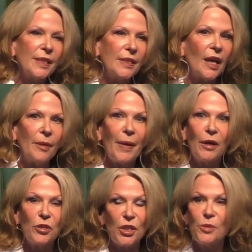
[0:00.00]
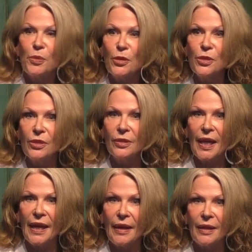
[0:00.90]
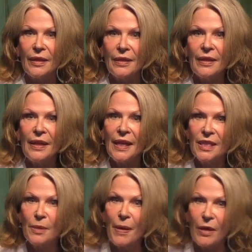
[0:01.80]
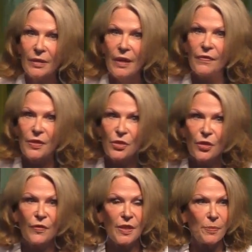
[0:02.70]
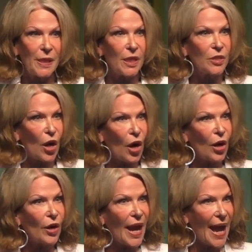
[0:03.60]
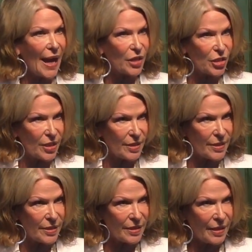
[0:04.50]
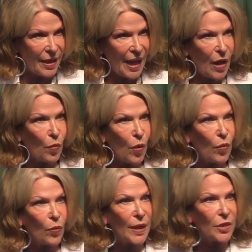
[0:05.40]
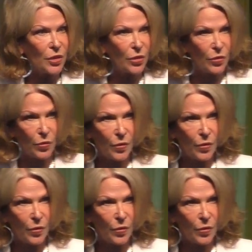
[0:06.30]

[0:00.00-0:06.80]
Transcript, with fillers: is not about just personal gain. It's about love and service because our actions and what we do